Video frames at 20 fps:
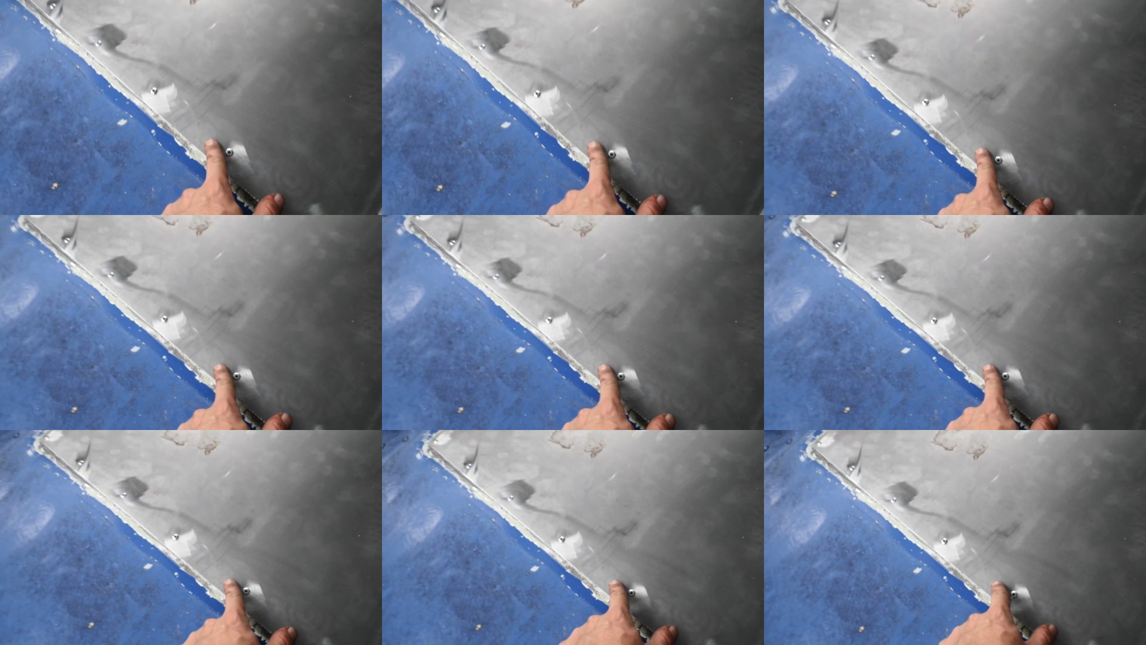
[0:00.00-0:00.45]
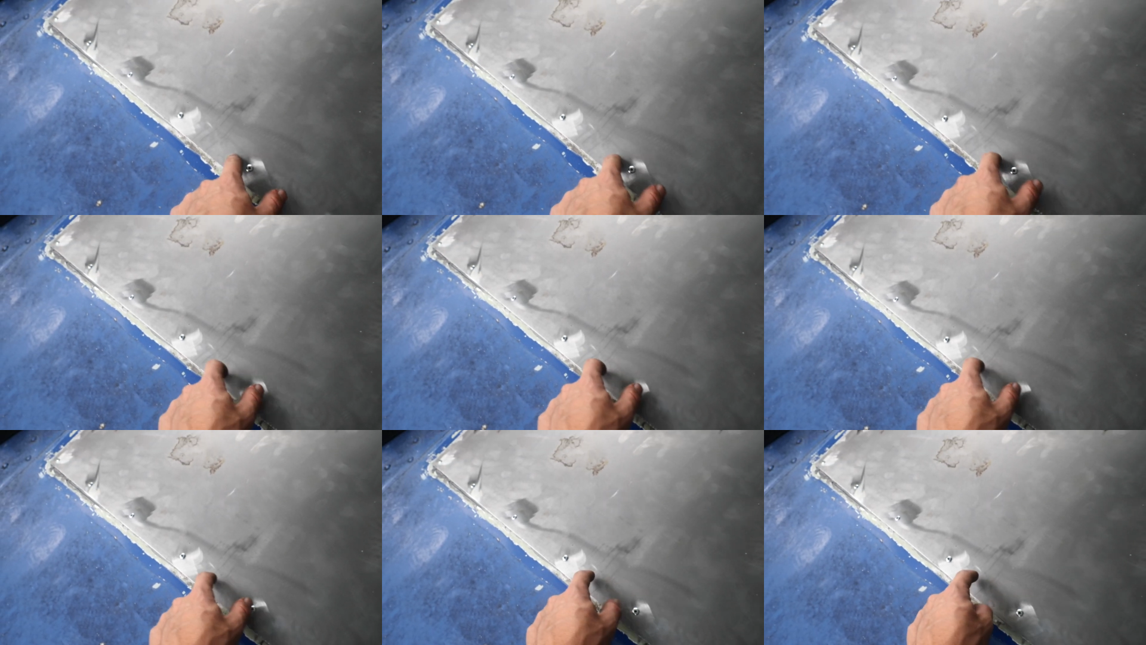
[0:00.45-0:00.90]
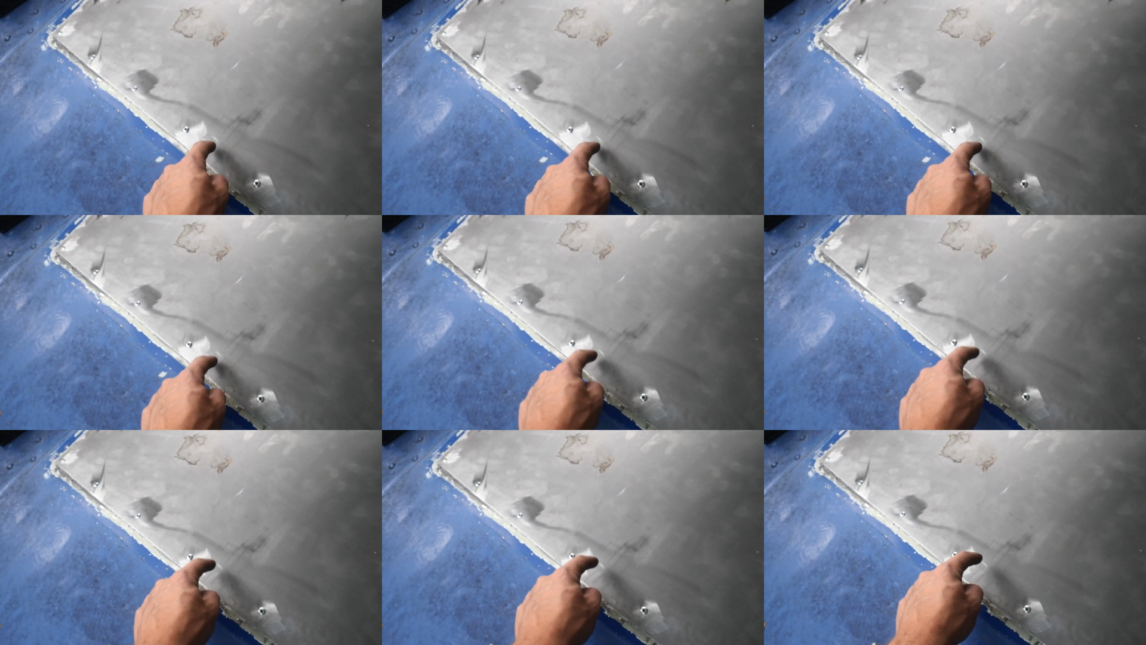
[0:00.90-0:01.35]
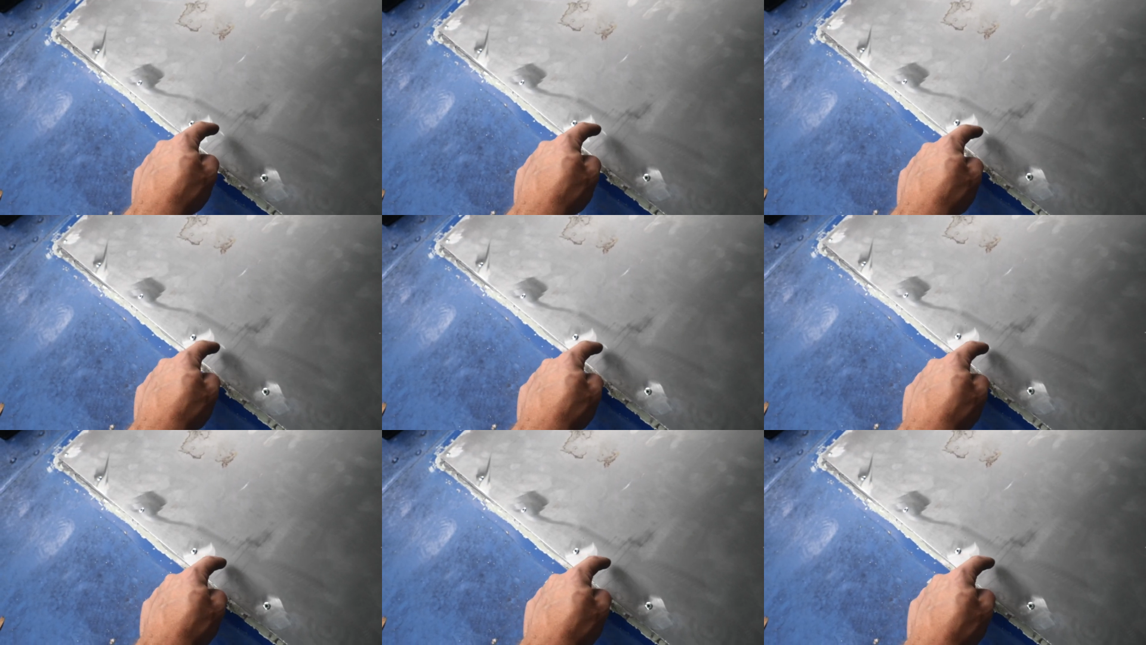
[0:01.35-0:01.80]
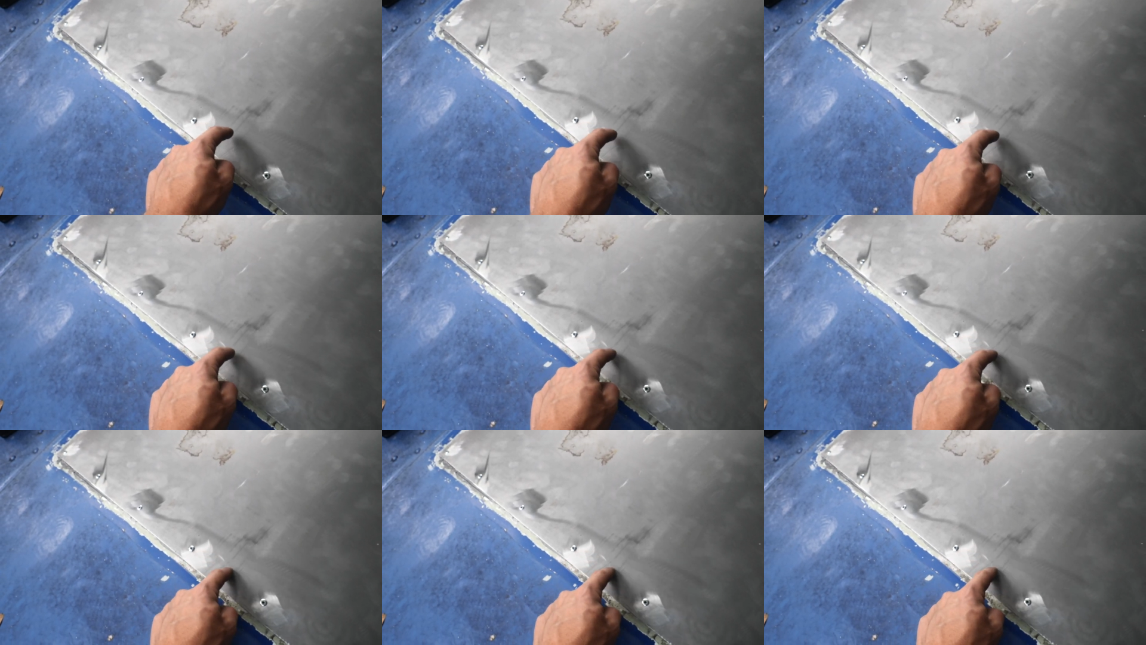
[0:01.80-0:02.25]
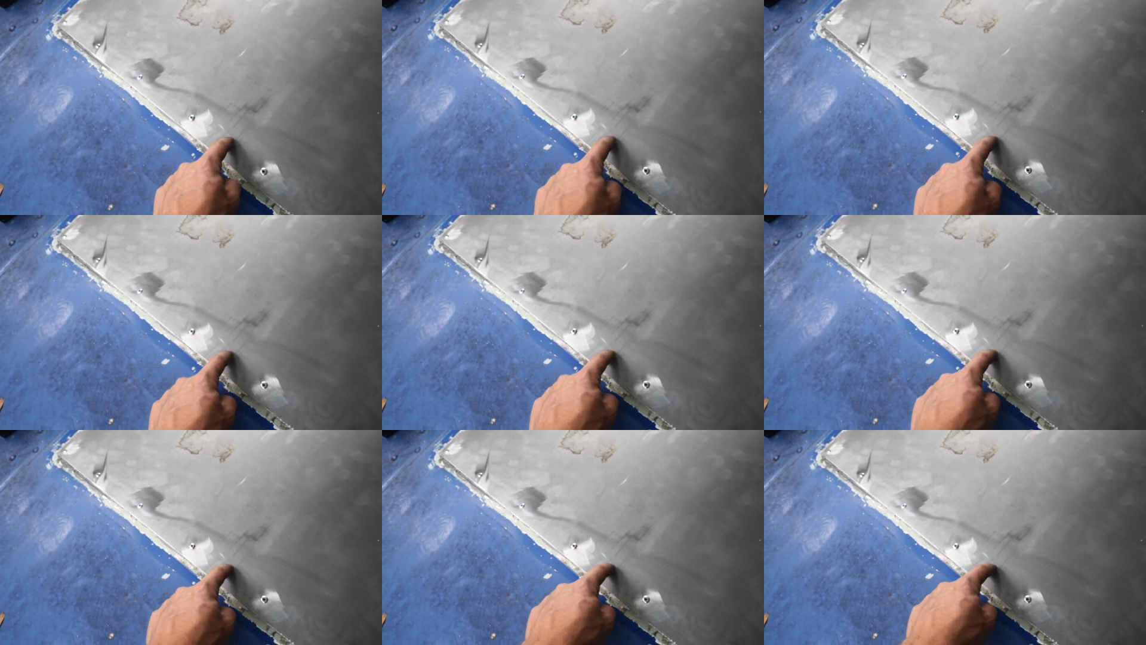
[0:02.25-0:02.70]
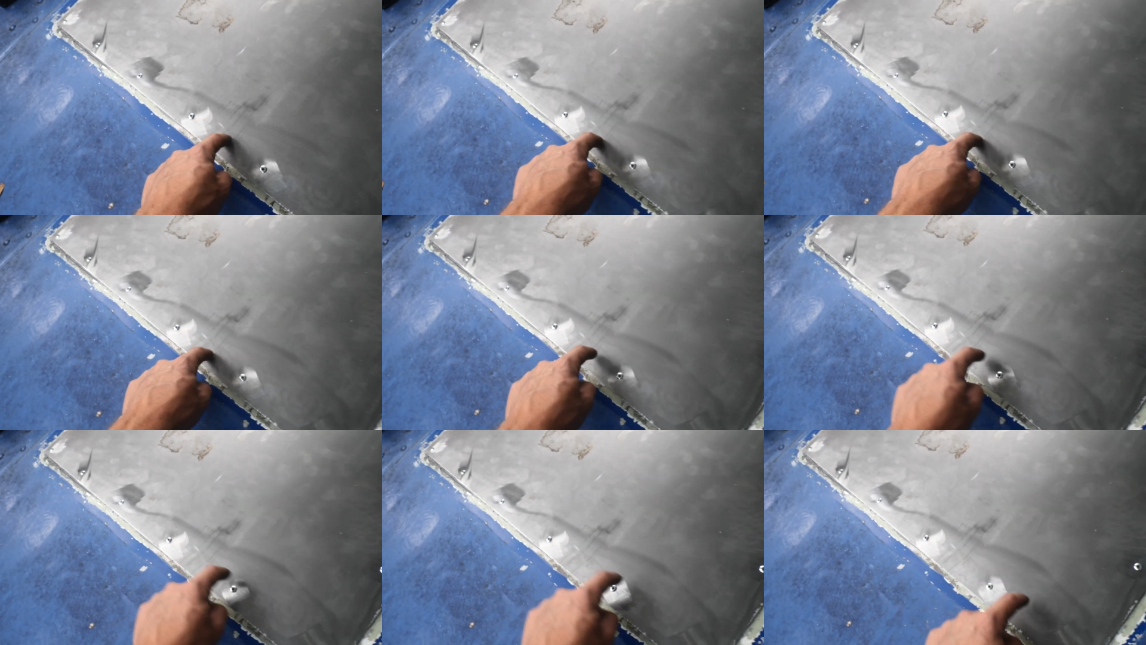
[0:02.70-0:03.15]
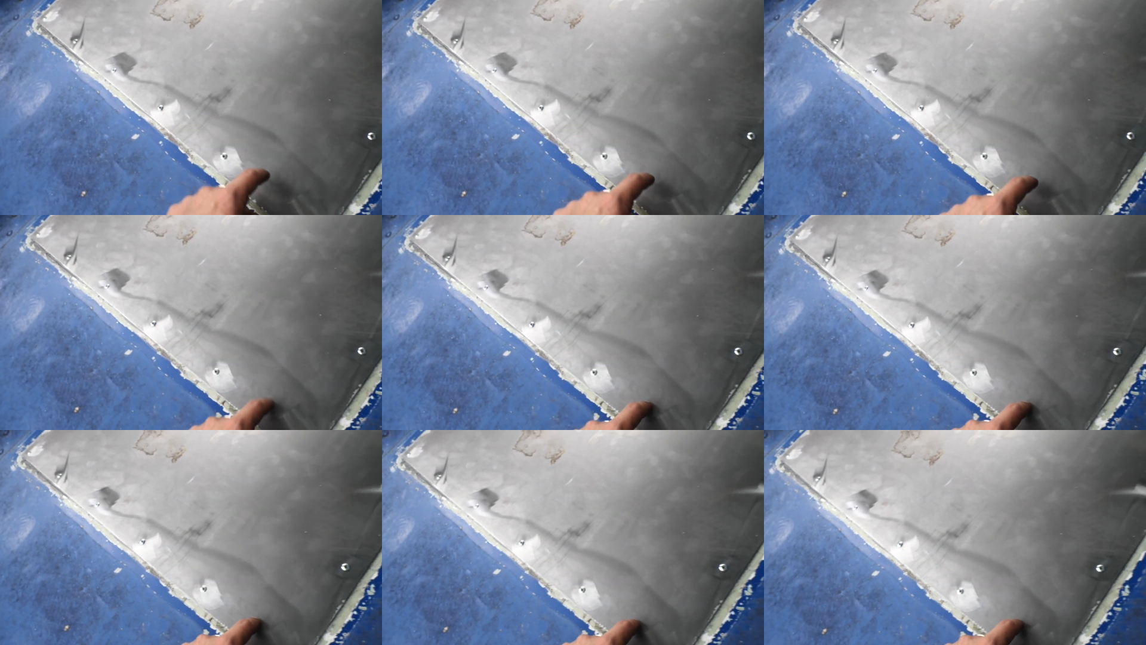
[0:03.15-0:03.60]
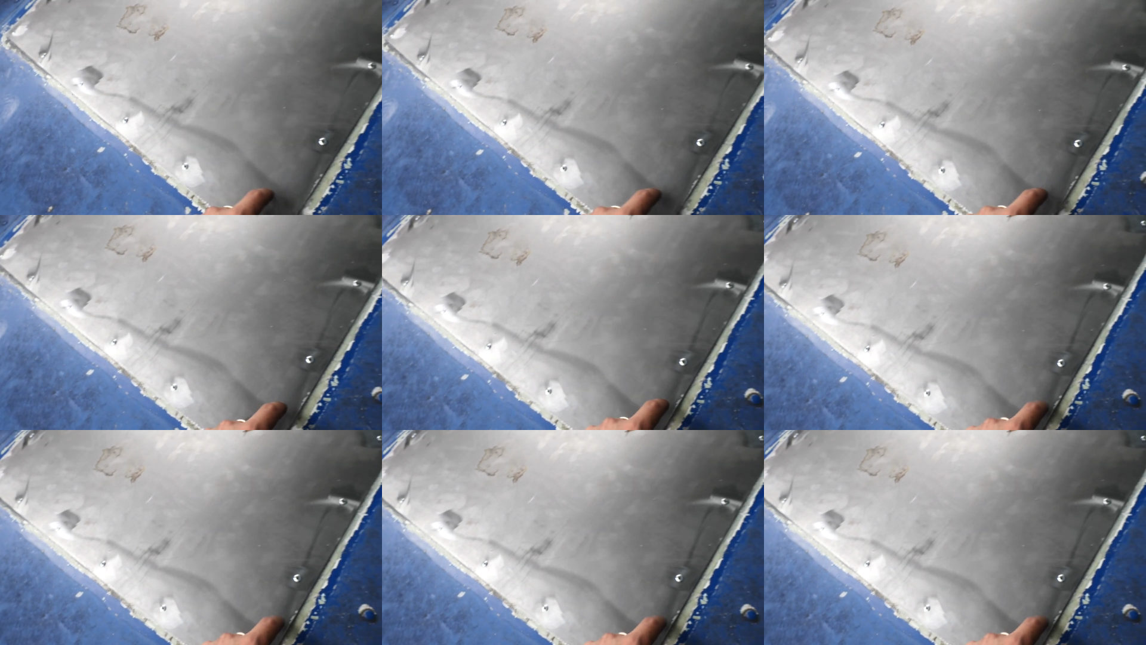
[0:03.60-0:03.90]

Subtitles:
Nobody's mouth can be seen.